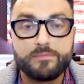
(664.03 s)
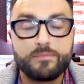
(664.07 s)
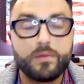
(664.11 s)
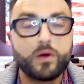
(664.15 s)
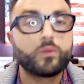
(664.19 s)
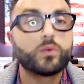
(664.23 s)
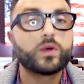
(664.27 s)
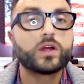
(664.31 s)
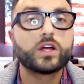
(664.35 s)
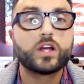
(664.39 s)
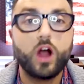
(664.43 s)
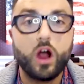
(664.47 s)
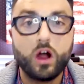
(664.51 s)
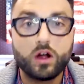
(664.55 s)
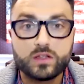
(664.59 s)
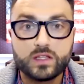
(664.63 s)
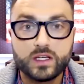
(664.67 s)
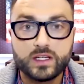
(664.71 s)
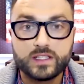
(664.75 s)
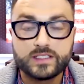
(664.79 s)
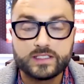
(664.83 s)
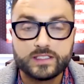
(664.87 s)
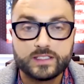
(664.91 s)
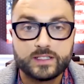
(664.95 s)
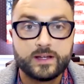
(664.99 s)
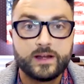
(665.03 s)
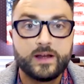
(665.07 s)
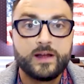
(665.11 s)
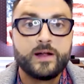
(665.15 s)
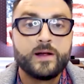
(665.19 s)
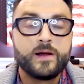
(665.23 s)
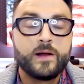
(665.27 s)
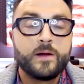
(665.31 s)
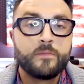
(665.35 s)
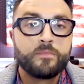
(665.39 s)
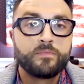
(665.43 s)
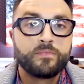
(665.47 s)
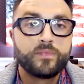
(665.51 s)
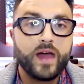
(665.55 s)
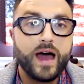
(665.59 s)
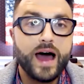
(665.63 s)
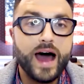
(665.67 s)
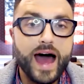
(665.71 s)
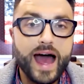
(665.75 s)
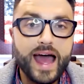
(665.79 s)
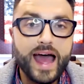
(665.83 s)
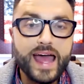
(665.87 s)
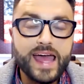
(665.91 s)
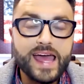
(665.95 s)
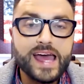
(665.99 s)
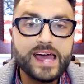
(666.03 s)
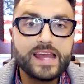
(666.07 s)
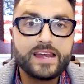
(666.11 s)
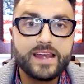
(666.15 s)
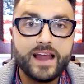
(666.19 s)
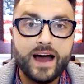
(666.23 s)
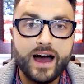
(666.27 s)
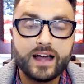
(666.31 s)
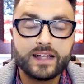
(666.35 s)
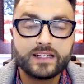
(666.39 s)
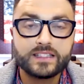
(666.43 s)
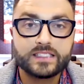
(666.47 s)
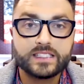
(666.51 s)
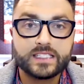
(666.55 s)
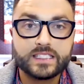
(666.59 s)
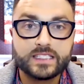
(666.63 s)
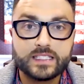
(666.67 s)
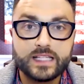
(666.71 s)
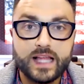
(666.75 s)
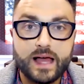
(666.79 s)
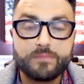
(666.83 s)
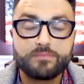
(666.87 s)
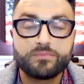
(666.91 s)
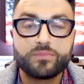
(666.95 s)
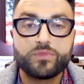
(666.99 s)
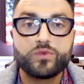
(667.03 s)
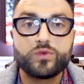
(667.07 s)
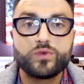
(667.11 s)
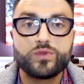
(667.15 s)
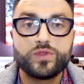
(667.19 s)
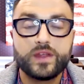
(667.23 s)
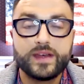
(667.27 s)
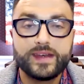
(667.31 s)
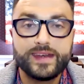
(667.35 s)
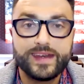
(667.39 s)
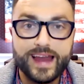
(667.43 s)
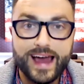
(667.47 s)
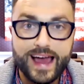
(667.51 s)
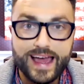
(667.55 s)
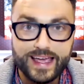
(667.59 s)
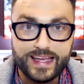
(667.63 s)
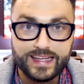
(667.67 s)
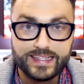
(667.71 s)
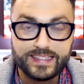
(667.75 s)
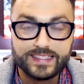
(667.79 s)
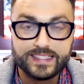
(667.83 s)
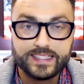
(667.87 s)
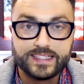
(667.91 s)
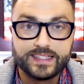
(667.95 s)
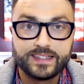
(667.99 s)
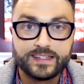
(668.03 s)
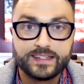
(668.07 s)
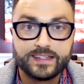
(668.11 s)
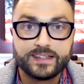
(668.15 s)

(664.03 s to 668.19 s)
But regardless, I had not slept through the night